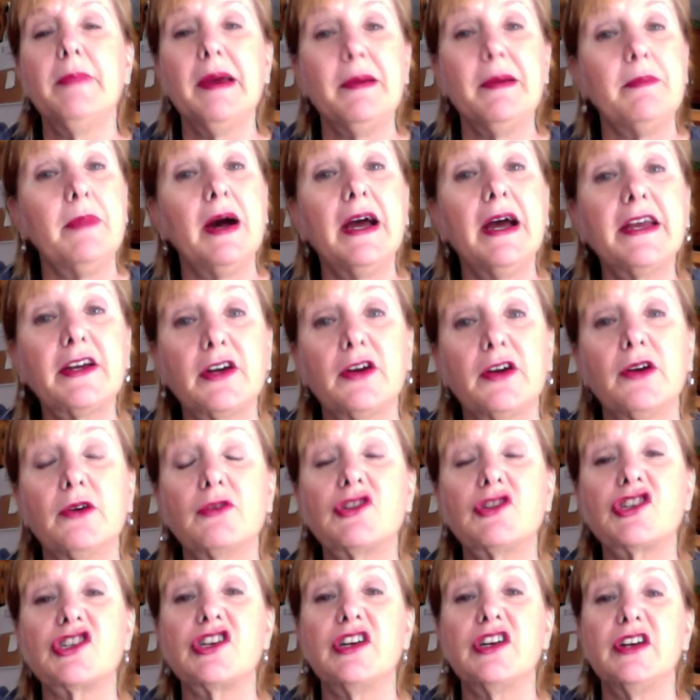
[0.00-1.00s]
I'm on
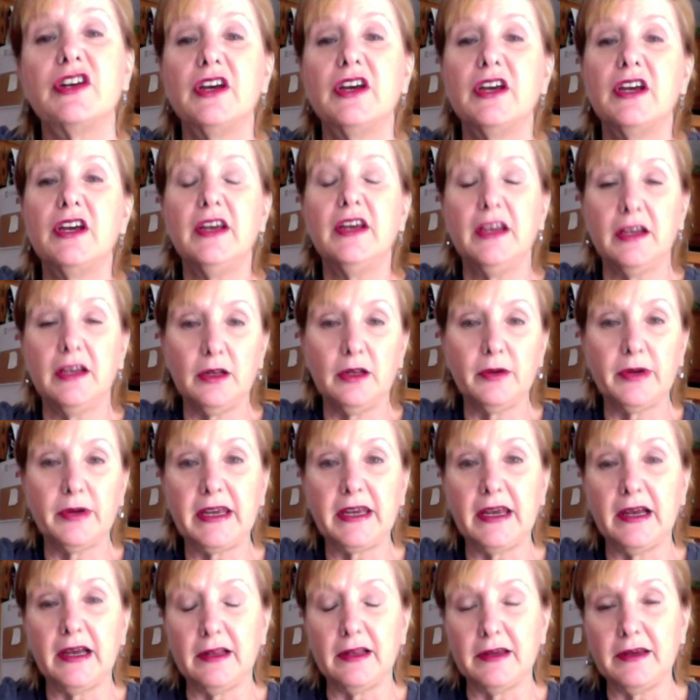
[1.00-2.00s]
Beachbody.
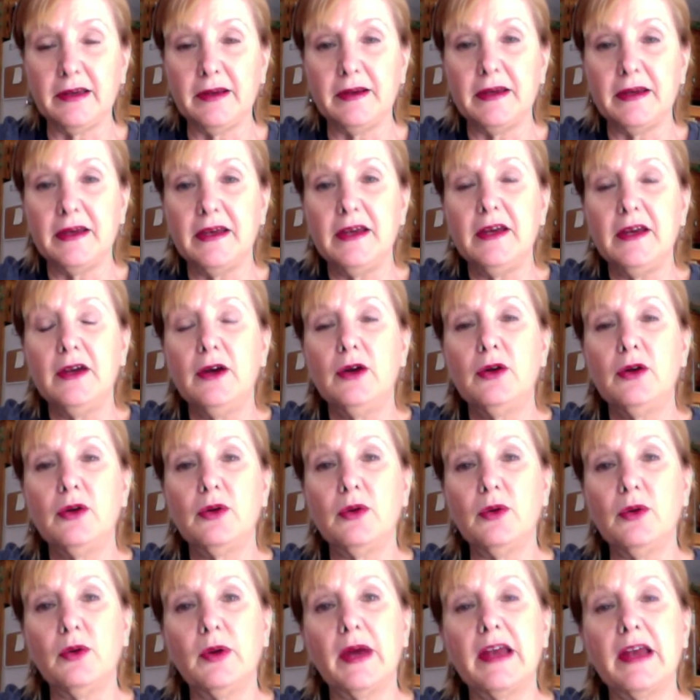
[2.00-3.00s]
I'm so into
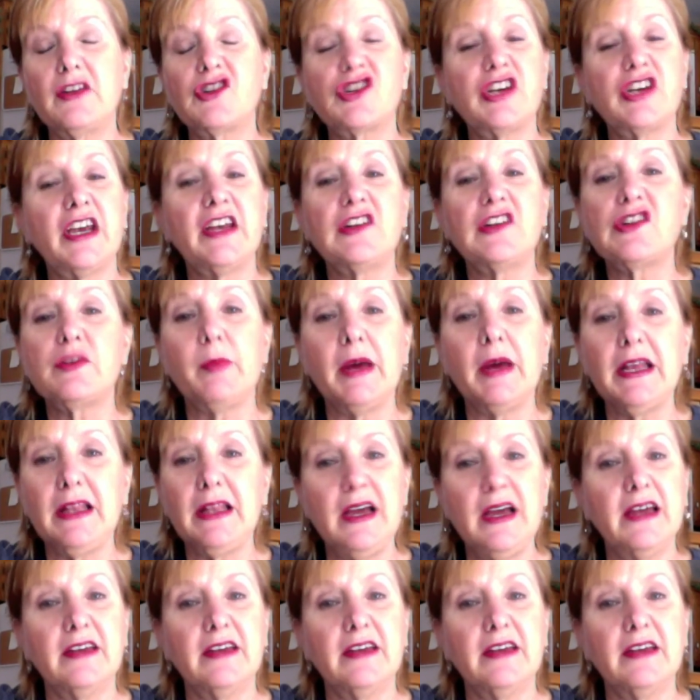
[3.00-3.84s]
it that I'm on Facebook,